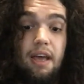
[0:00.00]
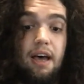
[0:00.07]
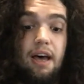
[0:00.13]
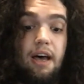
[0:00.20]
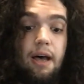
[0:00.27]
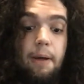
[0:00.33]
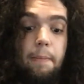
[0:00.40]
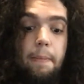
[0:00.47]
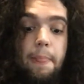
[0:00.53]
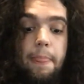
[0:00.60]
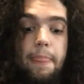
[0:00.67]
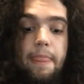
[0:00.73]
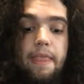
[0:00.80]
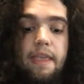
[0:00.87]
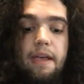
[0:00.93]

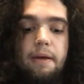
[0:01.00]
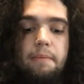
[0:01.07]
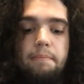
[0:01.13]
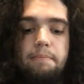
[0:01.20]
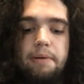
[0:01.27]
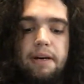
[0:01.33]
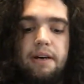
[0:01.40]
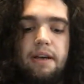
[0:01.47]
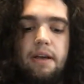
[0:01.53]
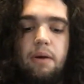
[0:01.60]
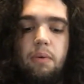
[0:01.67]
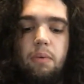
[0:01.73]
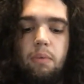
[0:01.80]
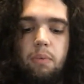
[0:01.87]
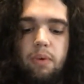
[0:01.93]
But
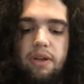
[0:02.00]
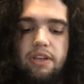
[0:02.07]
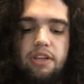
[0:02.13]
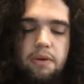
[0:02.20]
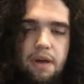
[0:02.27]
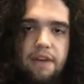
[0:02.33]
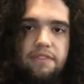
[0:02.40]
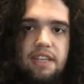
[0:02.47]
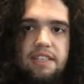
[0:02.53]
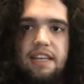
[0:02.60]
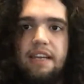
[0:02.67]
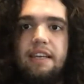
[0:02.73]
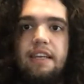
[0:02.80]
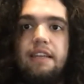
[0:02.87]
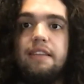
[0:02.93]
when you have the
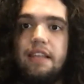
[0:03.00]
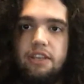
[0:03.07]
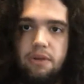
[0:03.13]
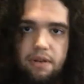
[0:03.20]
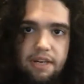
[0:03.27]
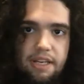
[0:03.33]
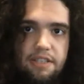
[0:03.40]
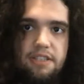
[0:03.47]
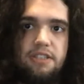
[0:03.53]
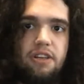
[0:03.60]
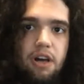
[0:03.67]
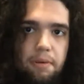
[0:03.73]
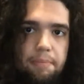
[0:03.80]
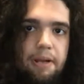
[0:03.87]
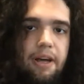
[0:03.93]
technique, then you need to
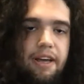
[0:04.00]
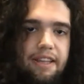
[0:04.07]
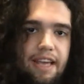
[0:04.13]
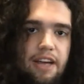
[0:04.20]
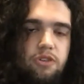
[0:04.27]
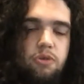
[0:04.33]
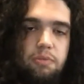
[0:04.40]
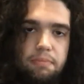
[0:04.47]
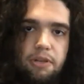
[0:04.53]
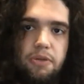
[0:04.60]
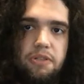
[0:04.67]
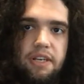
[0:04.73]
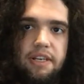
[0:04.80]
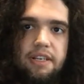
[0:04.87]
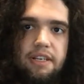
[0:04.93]
start applying the actual
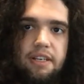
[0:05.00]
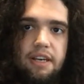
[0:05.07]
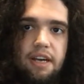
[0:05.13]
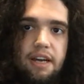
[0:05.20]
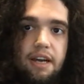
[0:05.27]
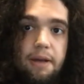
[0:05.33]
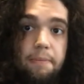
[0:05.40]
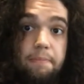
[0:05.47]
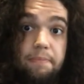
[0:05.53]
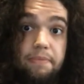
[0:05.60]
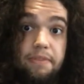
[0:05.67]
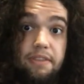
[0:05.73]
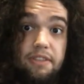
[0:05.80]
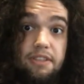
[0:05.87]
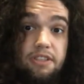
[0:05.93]
music
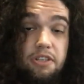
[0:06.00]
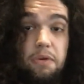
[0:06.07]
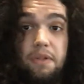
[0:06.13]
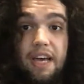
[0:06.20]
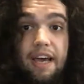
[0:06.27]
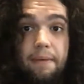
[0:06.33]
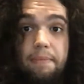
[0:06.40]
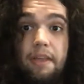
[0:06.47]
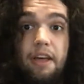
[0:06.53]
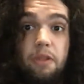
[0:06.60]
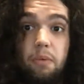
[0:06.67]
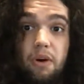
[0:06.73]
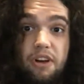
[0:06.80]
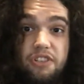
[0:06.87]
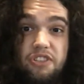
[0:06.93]
to that.
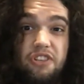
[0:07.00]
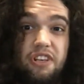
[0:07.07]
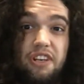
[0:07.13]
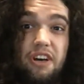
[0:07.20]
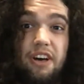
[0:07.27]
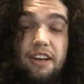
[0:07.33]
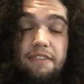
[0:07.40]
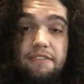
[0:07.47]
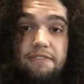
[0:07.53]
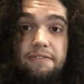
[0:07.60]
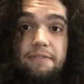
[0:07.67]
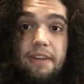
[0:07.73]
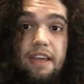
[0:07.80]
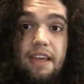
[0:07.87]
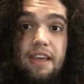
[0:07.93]
Otherwise, you're kind of
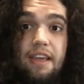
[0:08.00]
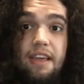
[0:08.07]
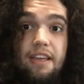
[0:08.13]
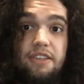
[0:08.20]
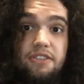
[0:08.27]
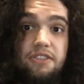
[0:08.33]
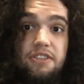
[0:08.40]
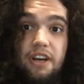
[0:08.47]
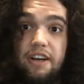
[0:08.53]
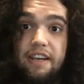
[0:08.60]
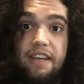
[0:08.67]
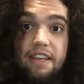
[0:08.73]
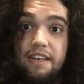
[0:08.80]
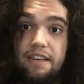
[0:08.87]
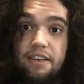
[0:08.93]
stuck
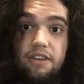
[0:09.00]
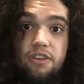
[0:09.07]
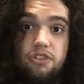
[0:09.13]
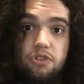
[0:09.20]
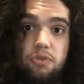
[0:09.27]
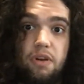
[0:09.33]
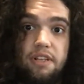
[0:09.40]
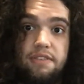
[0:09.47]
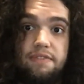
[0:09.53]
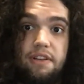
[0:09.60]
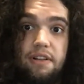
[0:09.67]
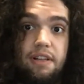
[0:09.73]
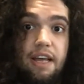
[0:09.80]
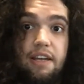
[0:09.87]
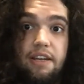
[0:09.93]
in Shredsville